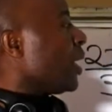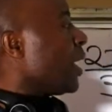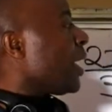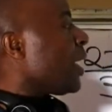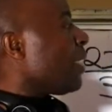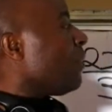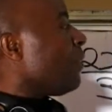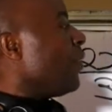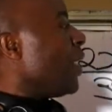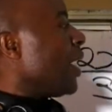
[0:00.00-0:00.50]

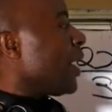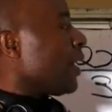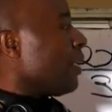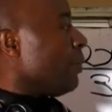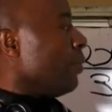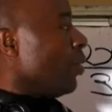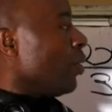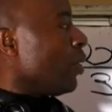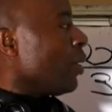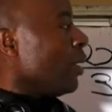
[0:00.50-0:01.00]
are
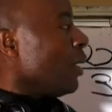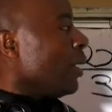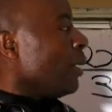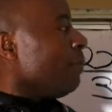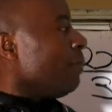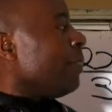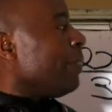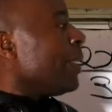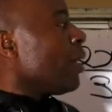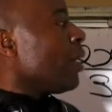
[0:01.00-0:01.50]
variable.
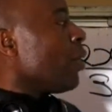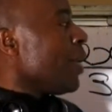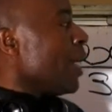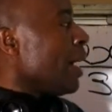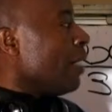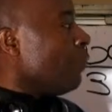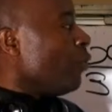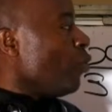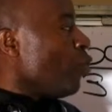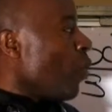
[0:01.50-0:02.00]
But now we
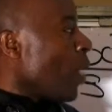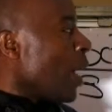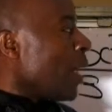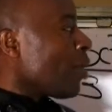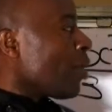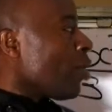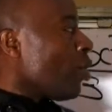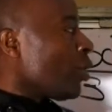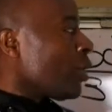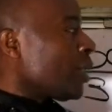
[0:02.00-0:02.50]
have
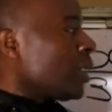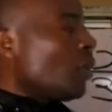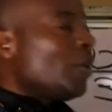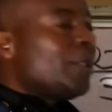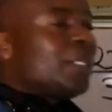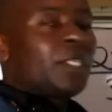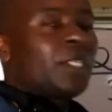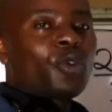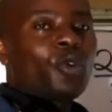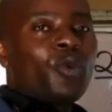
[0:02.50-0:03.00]
one cost here
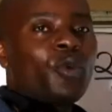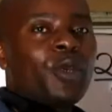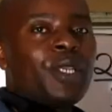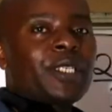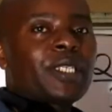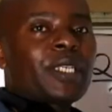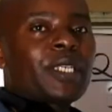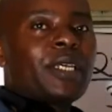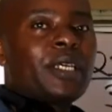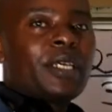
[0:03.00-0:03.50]
which is
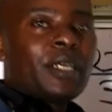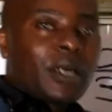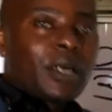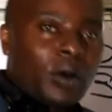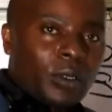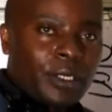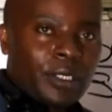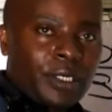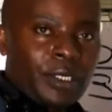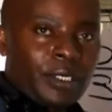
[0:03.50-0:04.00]
always
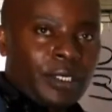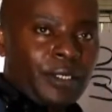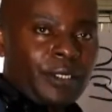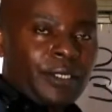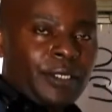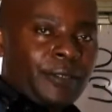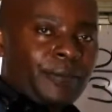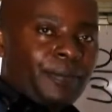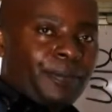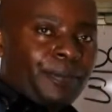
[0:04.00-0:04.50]

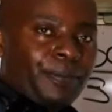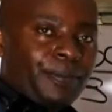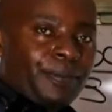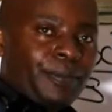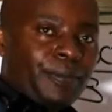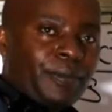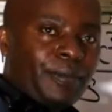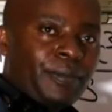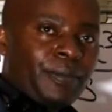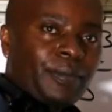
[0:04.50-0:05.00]
constant,
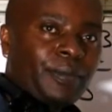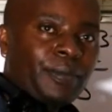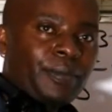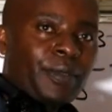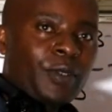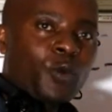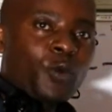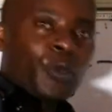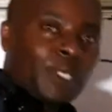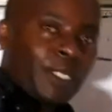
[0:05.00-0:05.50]

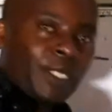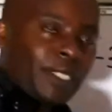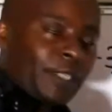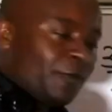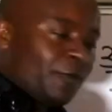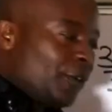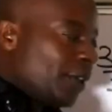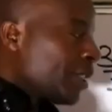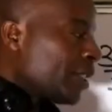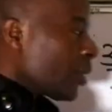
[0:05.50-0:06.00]
which is the
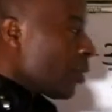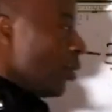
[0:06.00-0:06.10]
fixed